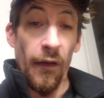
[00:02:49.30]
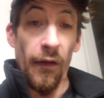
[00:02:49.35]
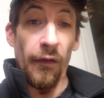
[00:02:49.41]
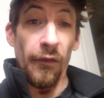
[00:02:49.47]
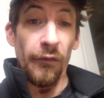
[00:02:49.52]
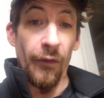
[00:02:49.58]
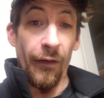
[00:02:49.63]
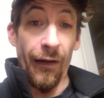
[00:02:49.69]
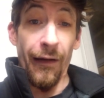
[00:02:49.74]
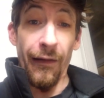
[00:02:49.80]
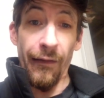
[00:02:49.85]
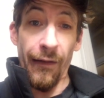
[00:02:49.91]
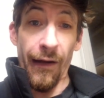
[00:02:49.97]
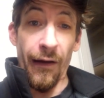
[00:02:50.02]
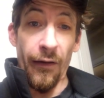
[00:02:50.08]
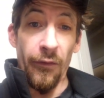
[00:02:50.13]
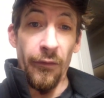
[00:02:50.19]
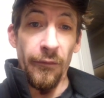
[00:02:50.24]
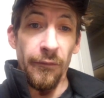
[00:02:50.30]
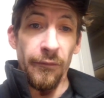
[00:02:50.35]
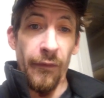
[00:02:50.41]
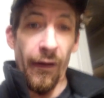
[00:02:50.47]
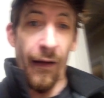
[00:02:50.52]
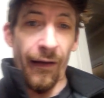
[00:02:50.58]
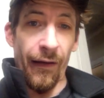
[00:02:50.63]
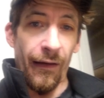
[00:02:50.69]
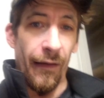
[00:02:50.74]
so I got it out,
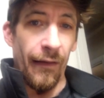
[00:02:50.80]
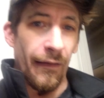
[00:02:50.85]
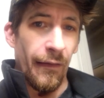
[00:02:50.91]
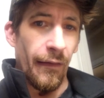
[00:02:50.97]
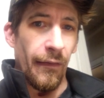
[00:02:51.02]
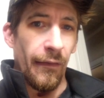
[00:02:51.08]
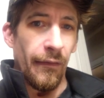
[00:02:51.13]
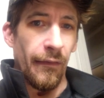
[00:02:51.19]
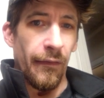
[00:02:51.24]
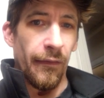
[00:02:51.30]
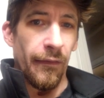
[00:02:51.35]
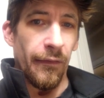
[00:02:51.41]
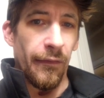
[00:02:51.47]
and